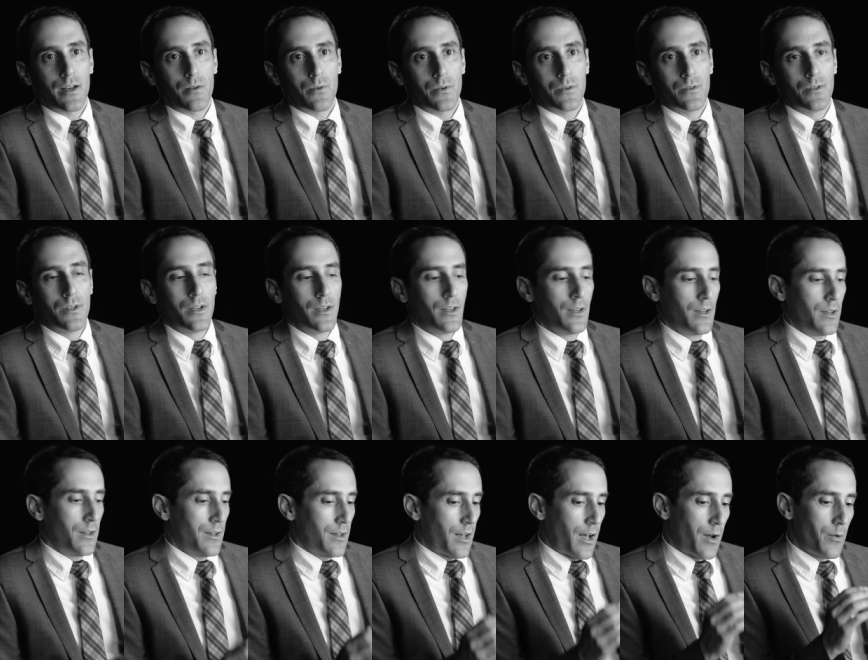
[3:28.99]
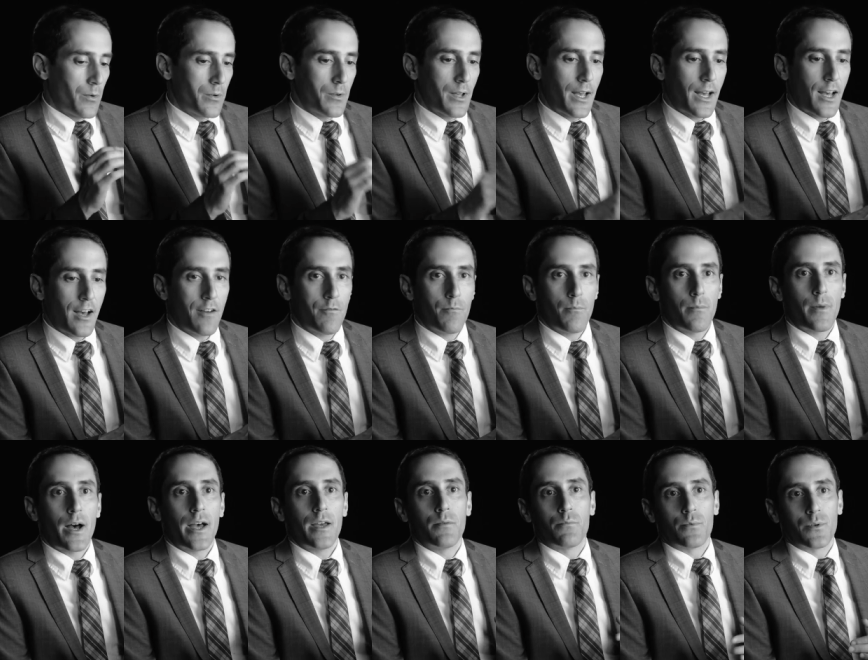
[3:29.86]
I would have
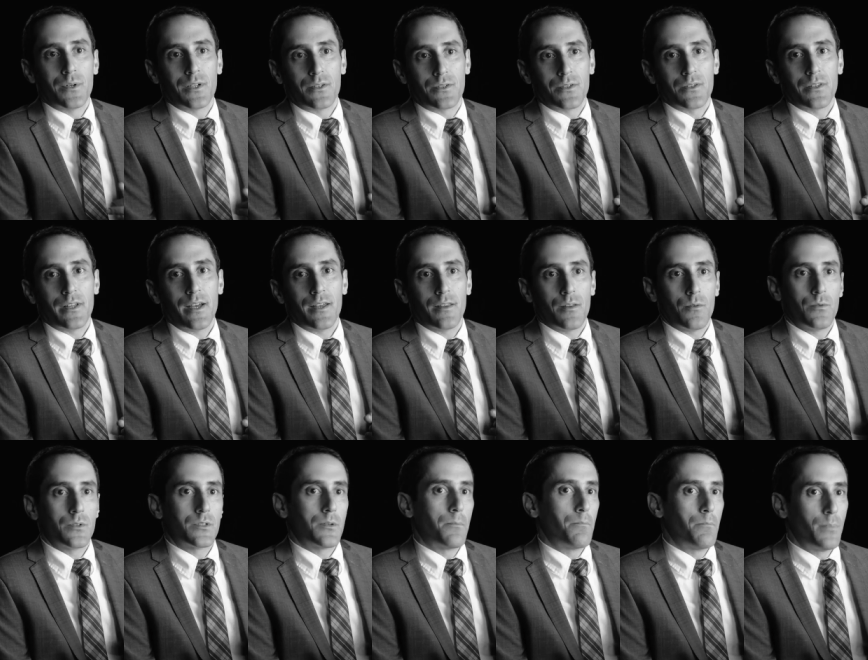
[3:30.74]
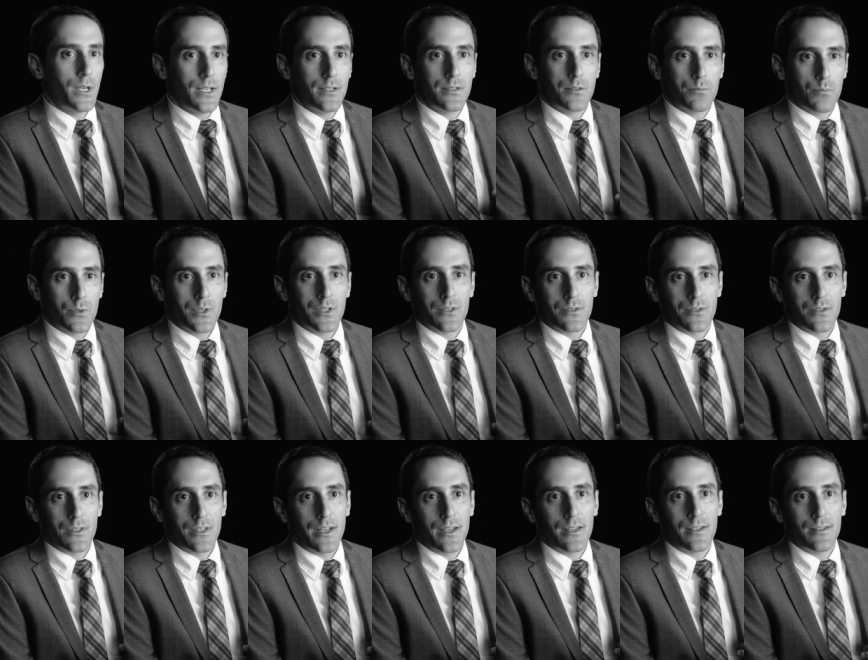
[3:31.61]
my printer light that was a base
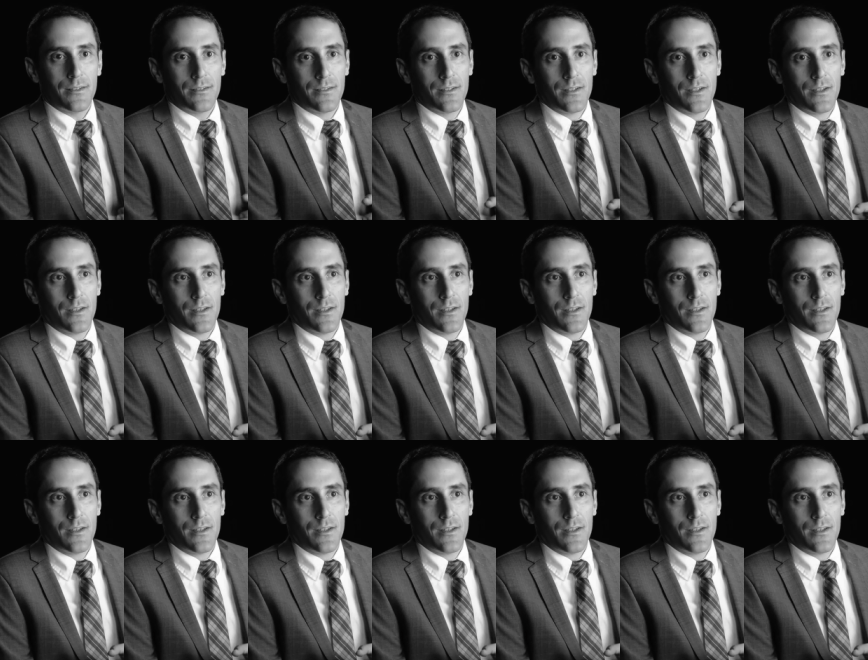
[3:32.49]
printer light